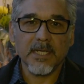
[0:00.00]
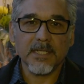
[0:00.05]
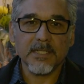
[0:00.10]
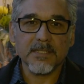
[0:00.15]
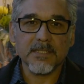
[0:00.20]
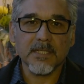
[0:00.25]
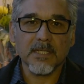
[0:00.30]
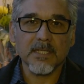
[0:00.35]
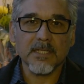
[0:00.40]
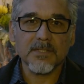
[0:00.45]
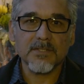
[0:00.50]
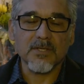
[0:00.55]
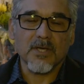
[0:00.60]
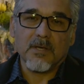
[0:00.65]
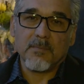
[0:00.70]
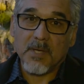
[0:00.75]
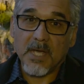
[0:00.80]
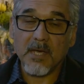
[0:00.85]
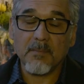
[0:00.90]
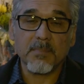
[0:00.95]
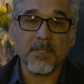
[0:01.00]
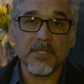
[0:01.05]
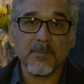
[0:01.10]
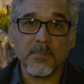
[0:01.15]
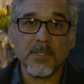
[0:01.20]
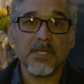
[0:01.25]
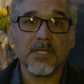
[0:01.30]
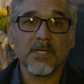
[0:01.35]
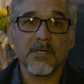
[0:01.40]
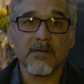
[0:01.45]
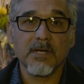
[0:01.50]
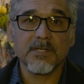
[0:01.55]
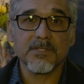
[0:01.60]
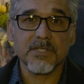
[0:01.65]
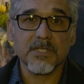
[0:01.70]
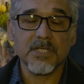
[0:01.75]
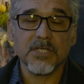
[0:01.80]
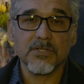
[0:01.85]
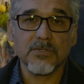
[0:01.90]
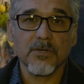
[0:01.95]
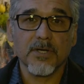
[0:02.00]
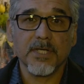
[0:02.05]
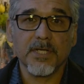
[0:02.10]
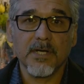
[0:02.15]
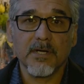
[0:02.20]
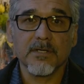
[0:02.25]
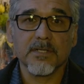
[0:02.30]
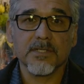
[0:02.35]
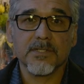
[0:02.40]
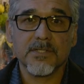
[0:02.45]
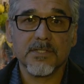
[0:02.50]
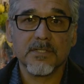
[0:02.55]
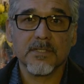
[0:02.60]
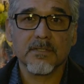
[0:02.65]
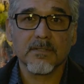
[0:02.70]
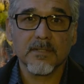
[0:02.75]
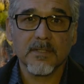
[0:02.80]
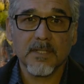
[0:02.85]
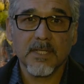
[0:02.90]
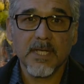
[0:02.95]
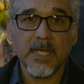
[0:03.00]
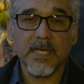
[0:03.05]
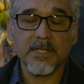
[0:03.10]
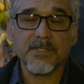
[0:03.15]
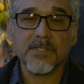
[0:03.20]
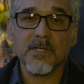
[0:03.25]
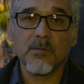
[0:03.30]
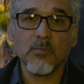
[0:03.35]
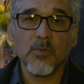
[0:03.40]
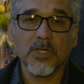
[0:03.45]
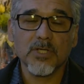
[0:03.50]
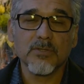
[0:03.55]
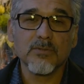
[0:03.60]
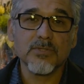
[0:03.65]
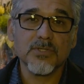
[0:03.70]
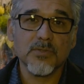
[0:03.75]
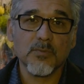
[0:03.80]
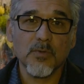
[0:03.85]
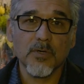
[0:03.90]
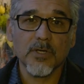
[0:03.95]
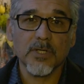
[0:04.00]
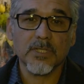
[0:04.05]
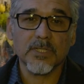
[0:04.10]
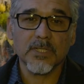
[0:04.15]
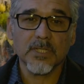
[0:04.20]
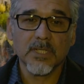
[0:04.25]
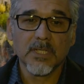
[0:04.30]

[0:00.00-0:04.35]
and uh, so I'm happy to be here as a Detroit artist. As someone who's worked